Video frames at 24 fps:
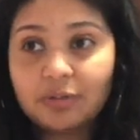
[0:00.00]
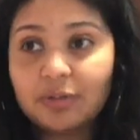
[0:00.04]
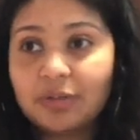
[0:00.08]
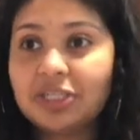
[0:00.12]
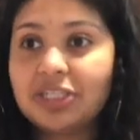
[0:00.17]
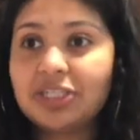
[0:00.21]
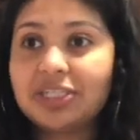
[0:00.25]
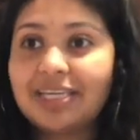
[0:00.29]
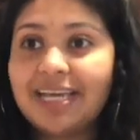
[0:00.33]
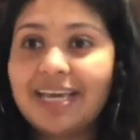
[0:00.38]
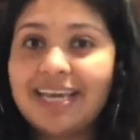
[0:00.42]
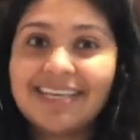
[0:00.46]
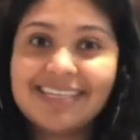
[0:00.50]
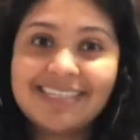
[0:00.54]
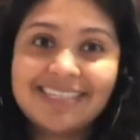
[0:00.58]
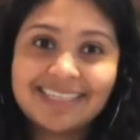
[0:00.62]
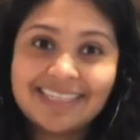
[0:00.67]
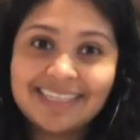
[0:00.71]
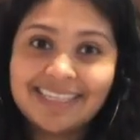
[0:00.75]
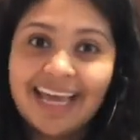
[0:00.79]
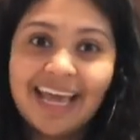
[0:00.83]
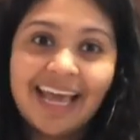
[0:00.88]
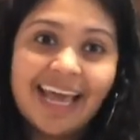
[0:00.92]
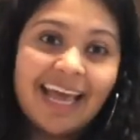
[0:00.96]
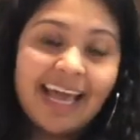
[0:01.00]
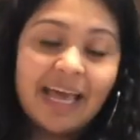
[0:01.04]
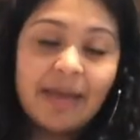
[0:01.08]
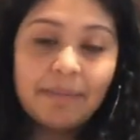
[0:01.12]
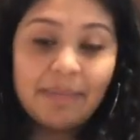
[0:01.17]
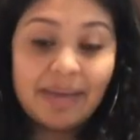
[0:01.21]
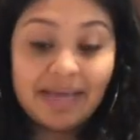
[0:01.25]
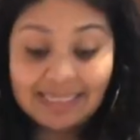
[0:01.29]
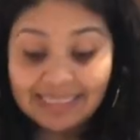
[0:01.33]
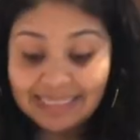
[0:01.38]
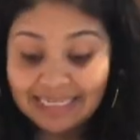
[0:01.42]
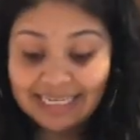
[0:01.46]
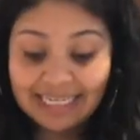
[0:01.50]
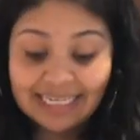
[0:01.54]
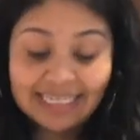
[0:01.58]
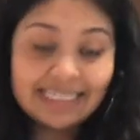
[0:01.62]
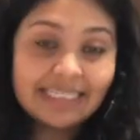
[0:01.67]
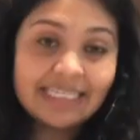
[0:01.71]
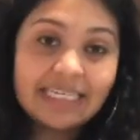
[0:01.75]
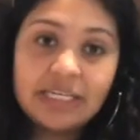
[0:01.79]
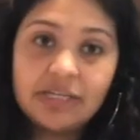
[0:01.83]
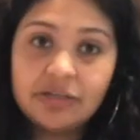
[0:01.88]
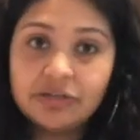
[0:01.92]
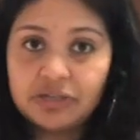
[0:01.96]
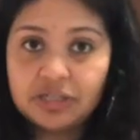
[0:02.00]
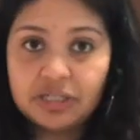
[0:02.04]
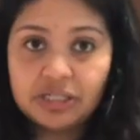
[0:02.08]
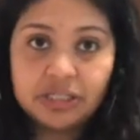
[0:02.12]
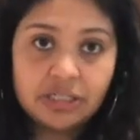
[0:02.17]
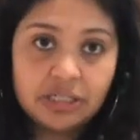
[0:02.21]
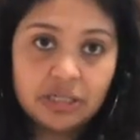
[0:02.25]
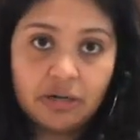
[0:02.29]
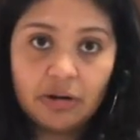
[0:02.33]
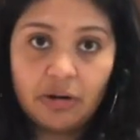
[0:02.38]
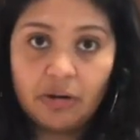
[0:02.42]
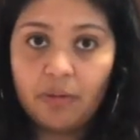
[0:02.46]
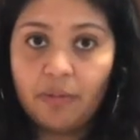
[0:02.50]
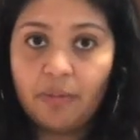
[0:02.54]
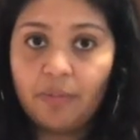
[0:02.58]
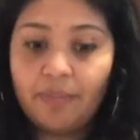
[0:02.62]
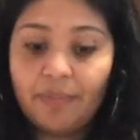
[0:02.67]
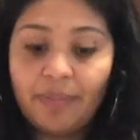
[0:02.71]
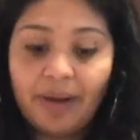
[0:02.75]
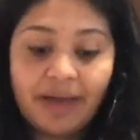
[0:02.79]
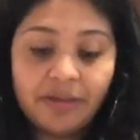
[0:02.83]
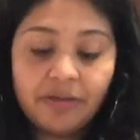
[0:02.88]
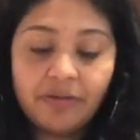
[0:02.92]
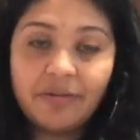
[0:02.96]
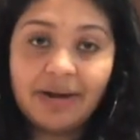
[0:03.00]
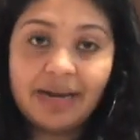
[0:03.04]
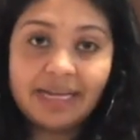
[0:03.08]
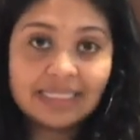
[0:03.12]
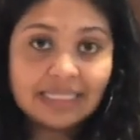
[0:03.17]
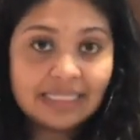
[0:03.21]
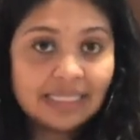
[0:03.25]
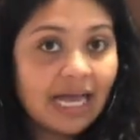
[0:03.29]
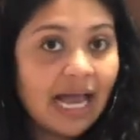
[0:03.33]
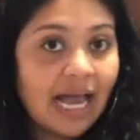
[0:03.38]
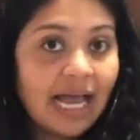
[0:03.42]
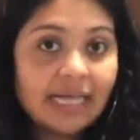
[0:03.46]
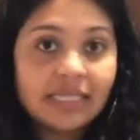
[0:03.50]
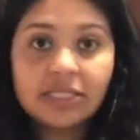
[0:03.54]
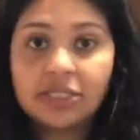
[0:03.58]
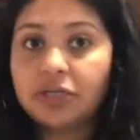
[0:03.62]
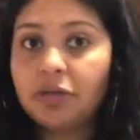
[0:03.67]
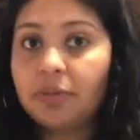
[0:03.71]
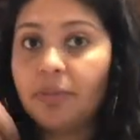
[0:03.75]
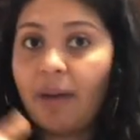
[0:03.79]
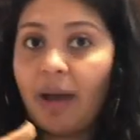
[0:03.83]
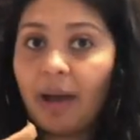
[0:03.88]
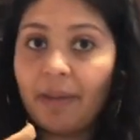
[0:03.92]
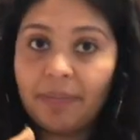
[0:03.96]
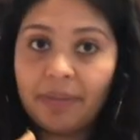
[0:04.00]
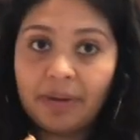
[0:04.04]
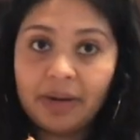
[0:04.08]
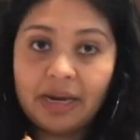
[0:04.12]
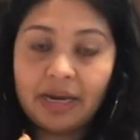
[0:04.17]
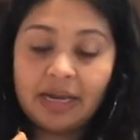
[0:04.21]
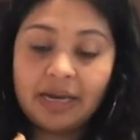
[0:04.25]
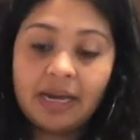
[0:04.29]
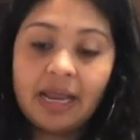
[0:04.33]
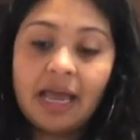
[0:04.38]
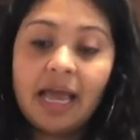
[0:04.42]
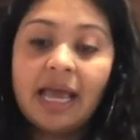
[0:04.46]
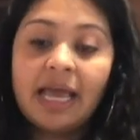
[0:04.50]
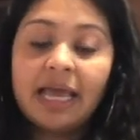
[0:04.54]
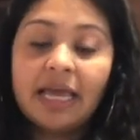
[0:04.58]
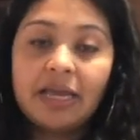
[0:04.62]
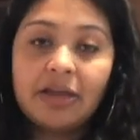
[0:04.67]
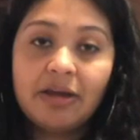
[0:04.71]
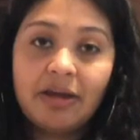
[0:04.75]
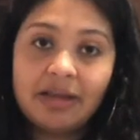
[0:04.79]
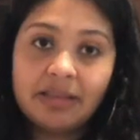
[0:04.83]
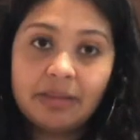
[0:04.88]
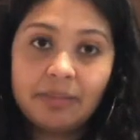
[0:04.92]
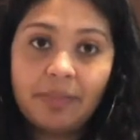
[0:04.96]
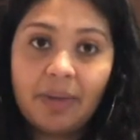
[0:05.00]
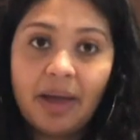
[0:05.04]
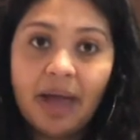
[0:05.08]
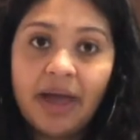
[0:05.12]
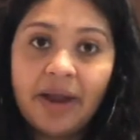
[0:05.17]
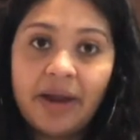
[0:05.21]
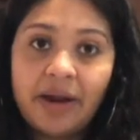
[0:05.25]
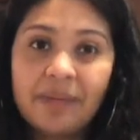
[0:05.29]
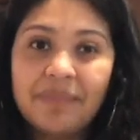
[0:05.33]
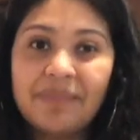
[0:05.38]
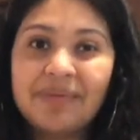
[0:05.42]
which makes it easy. You just, buy the right size and you pop it in here at the bottom.